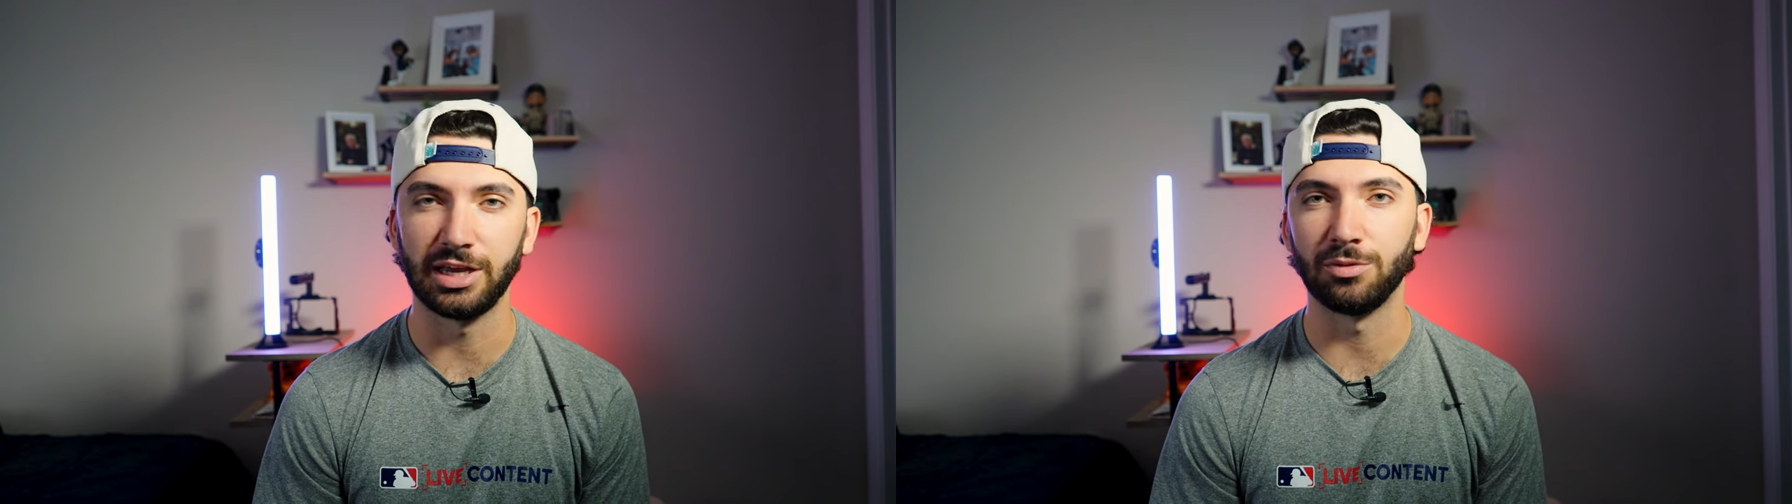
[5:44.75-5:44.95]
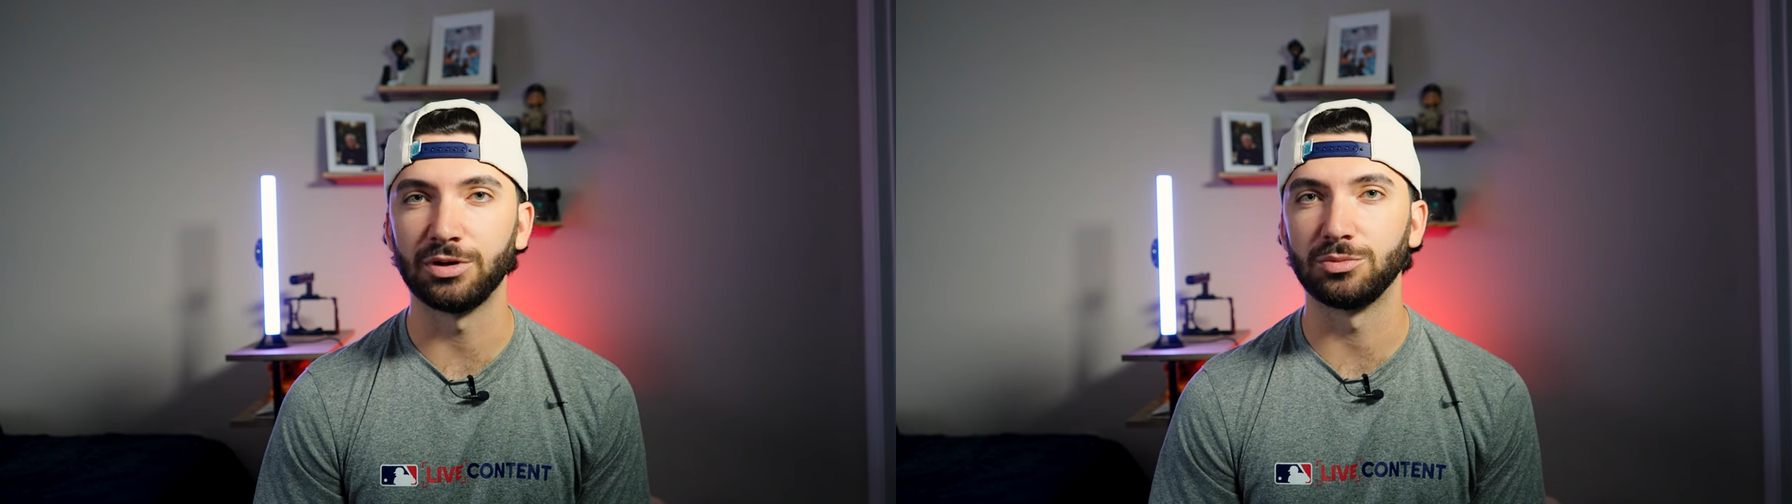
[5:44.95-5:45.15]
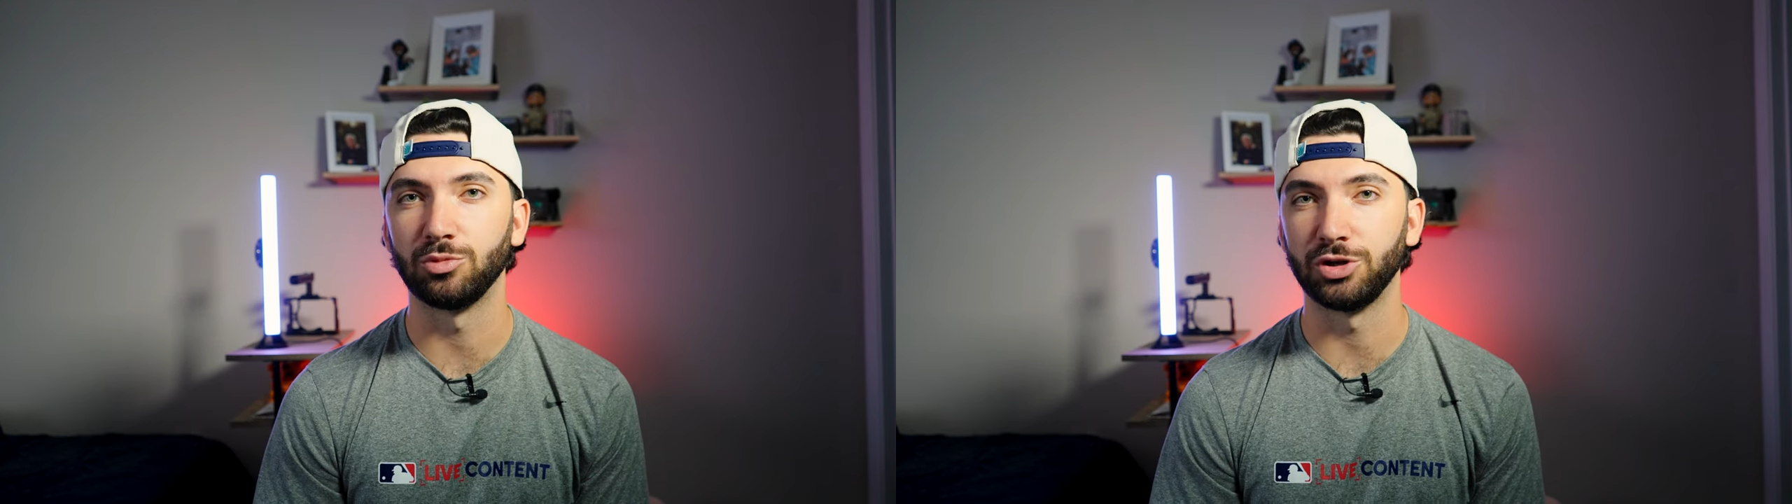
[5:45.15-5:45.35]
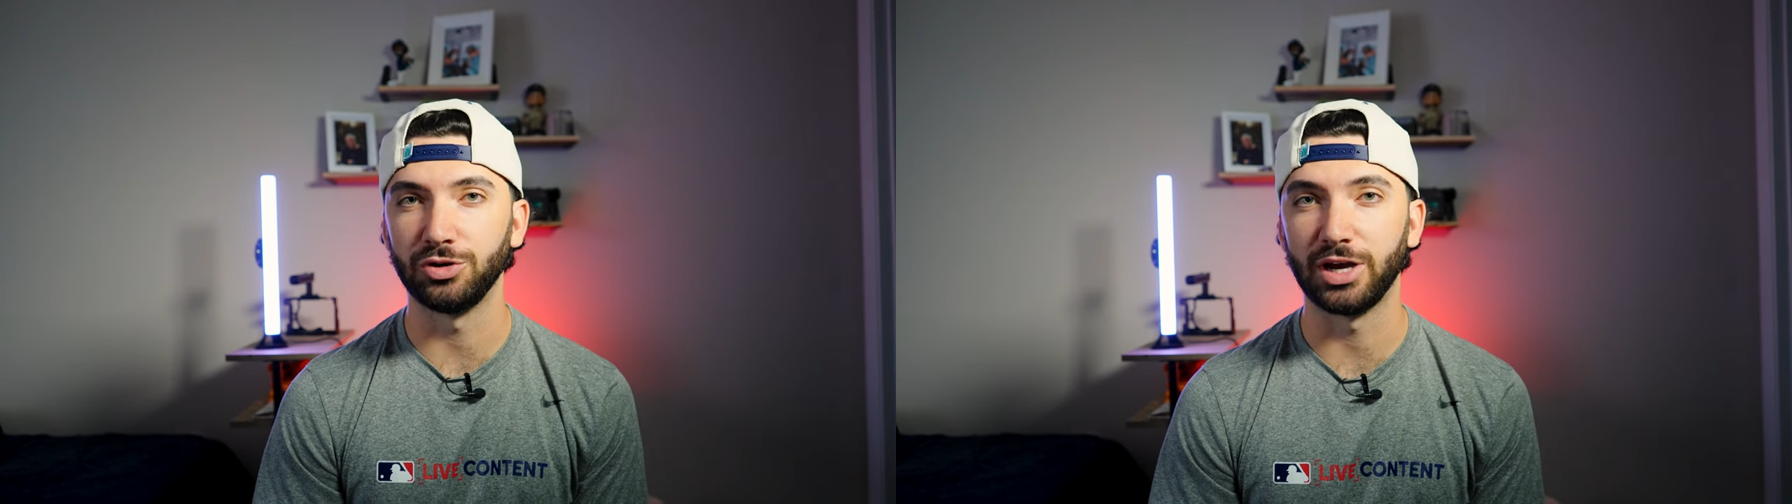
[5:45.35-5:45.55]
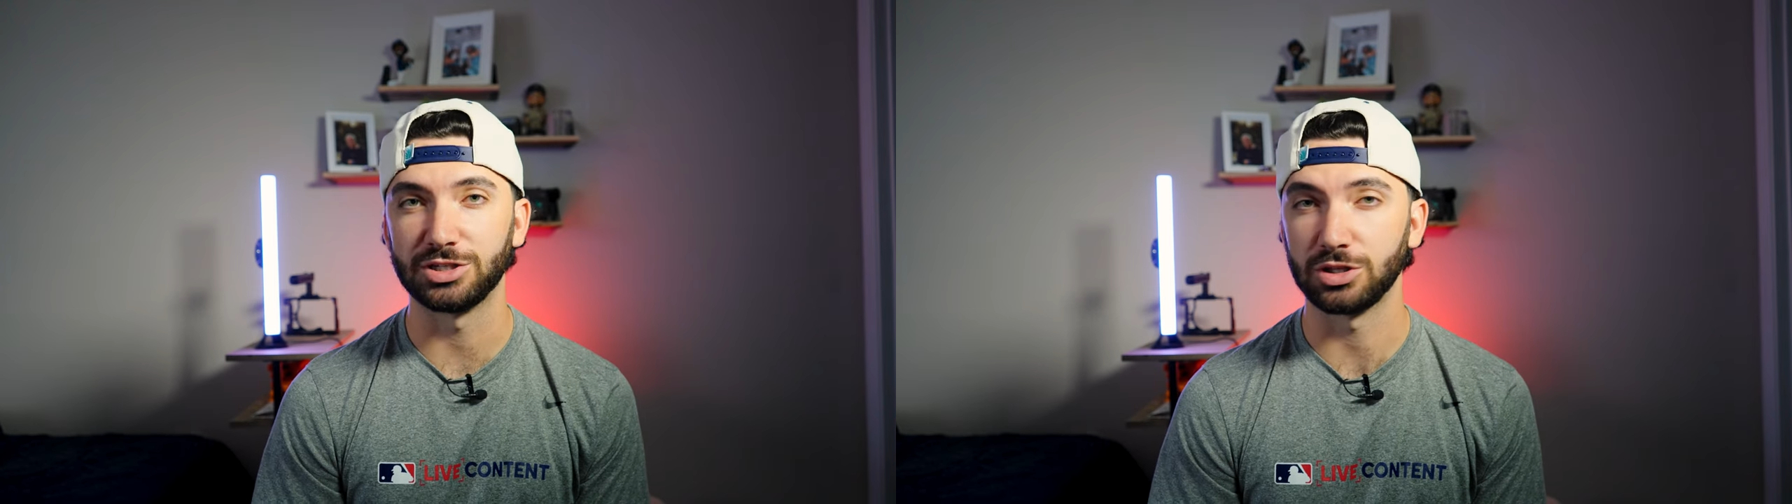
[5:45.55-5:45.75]
Can't wait to bring
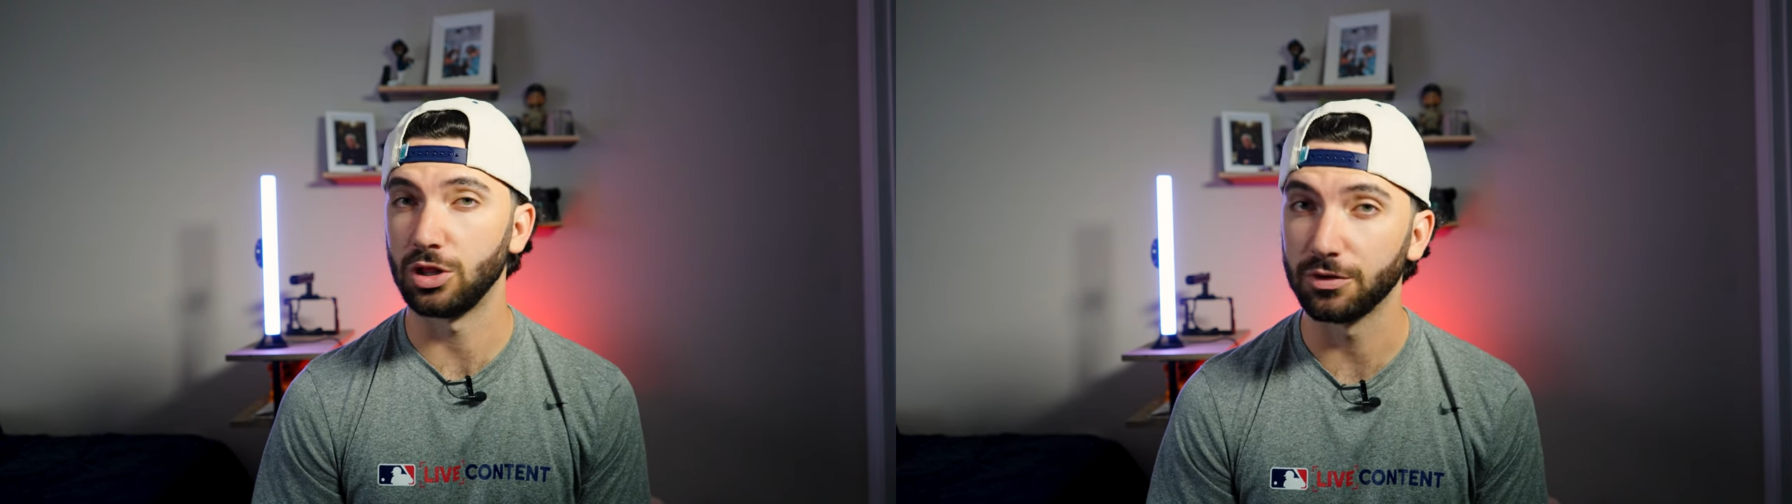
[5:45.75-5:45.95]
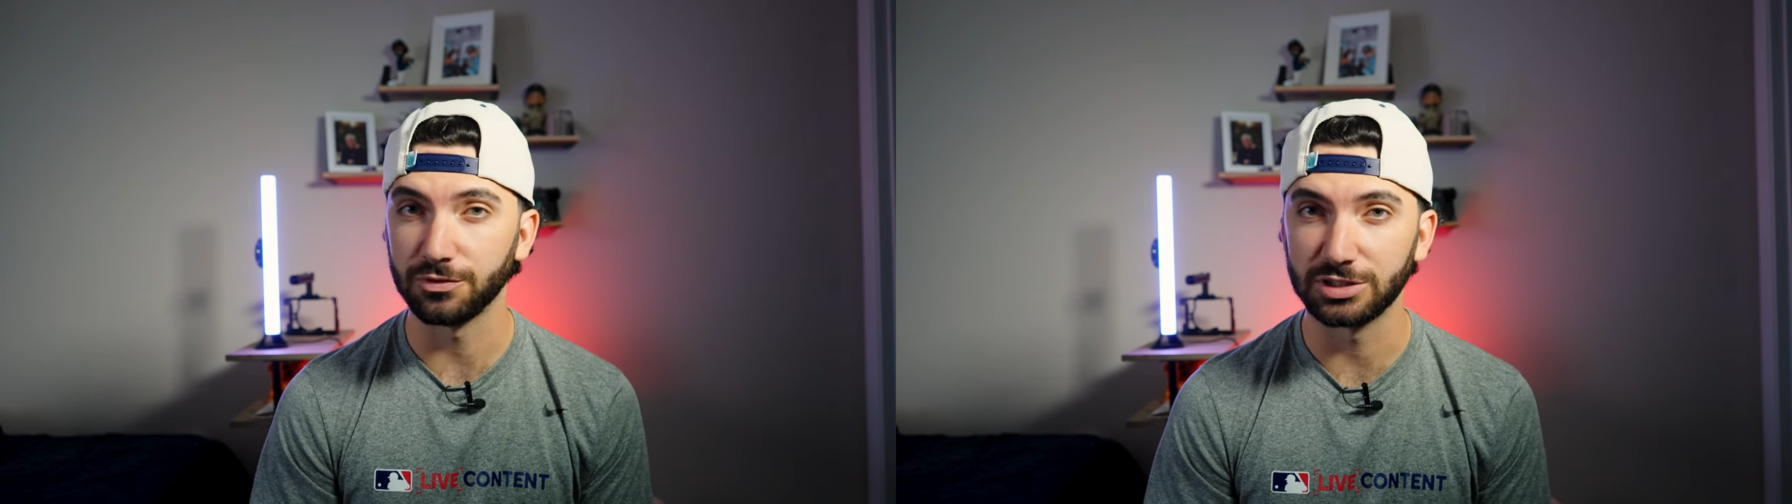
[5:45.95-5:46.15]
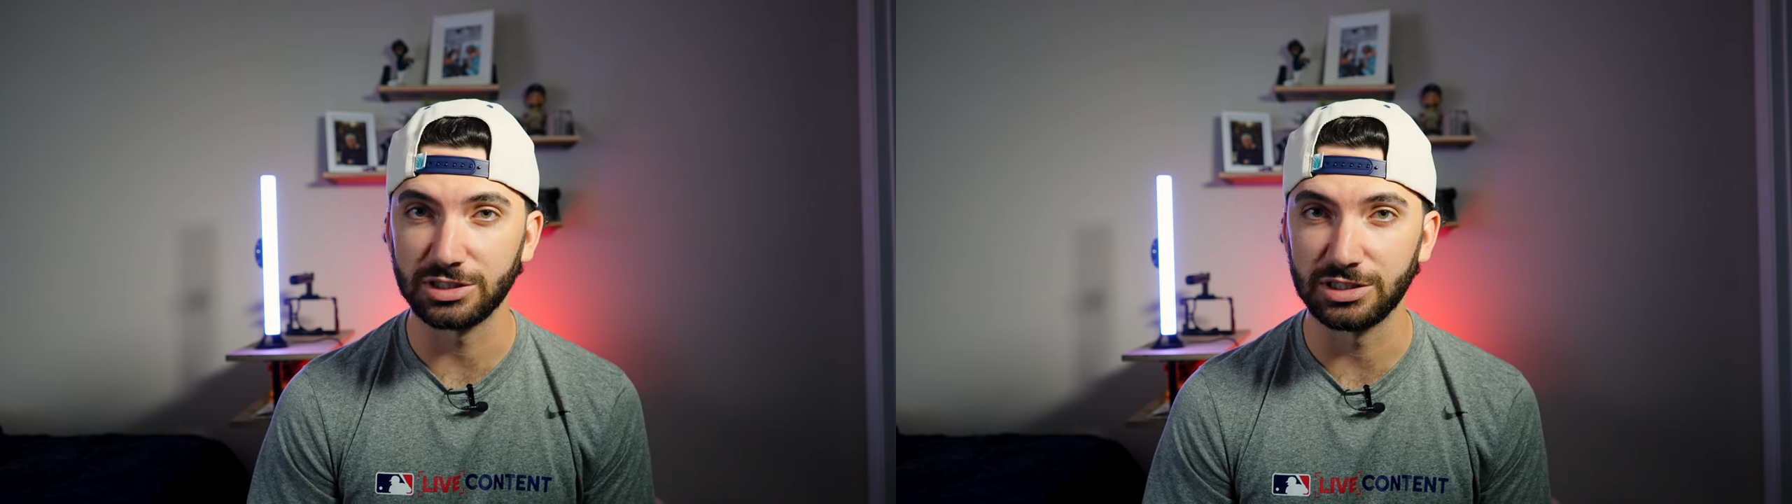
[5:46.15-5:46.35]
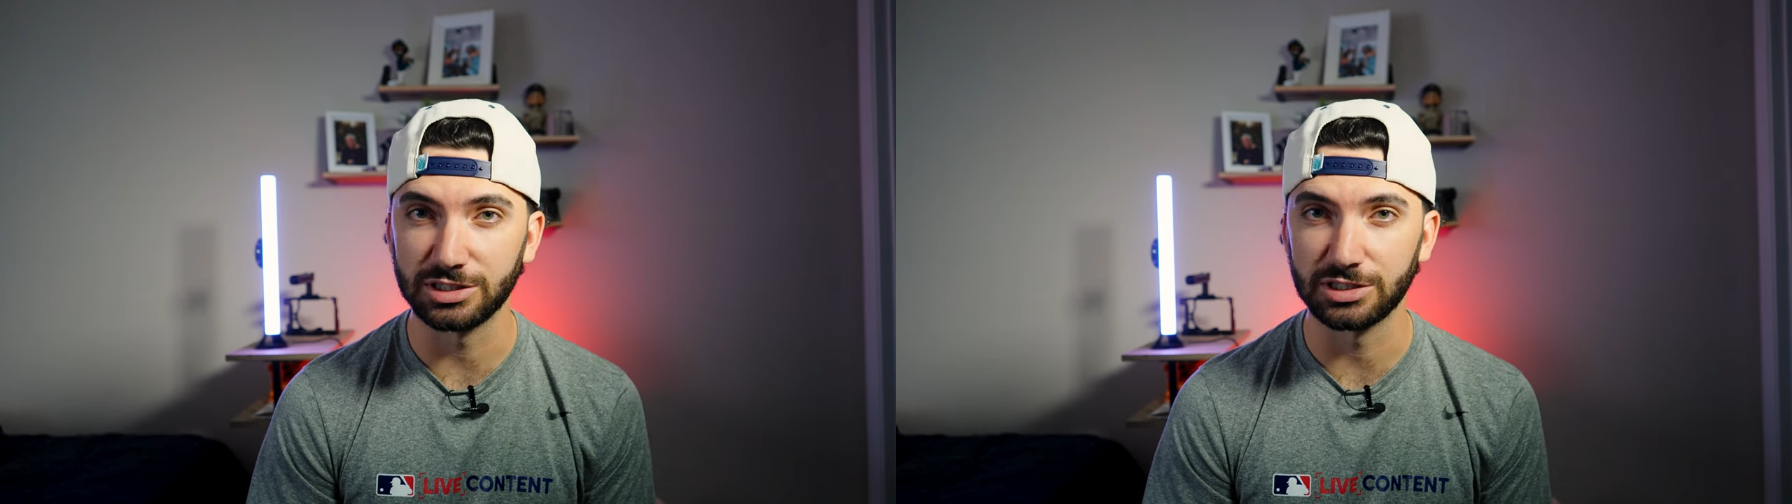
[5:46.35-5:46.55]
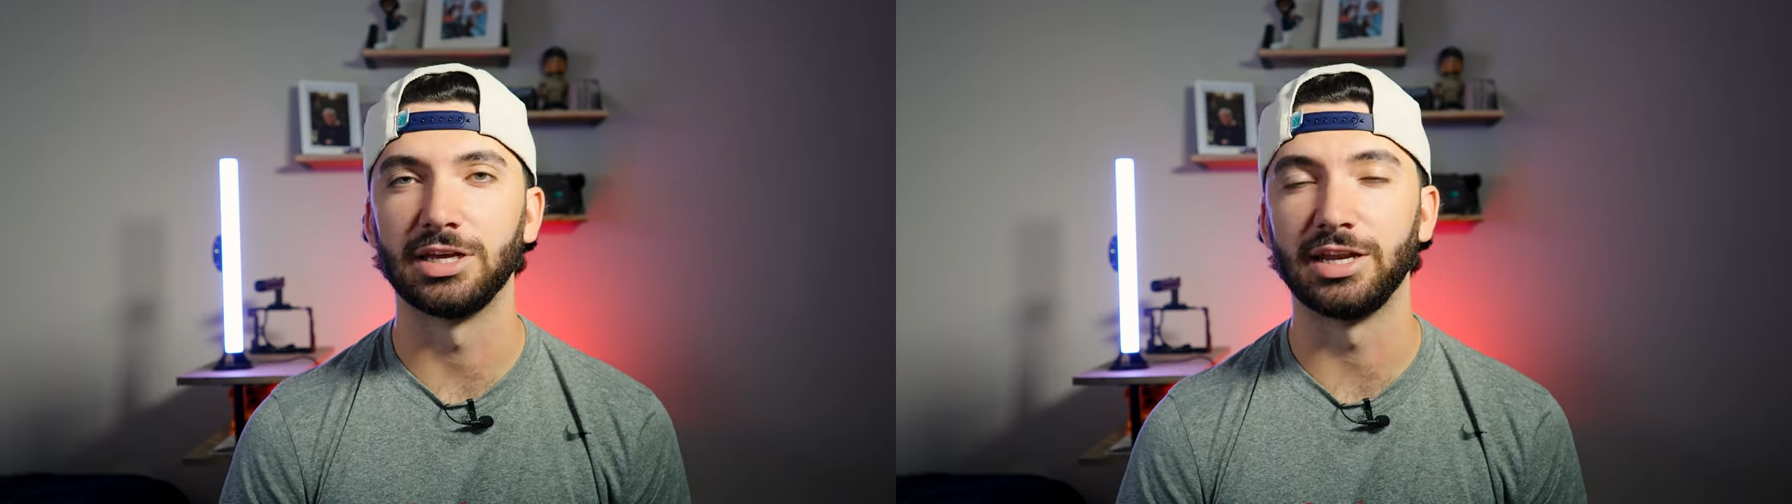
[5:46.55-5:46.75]
you guys along for the season.